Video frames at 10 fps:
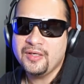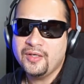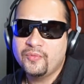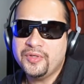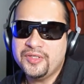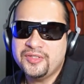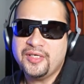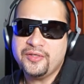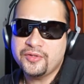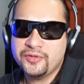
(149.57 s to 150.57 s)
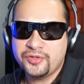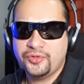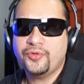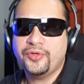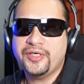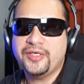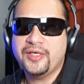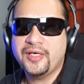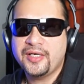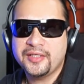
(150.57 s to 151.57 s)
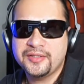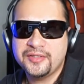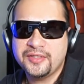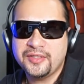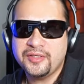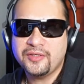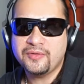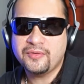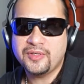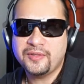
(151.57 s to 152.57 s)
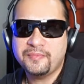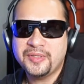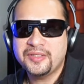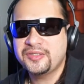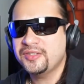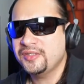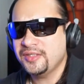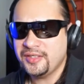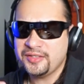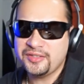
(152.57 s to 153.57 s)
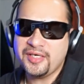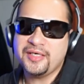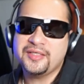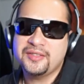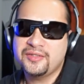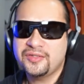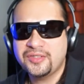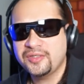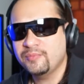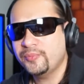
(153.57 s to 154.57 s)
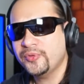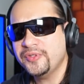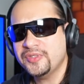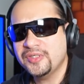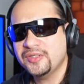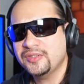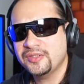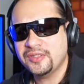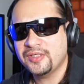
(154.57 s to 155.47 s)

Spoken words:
when he's telling you the story, and he's saying certain points in his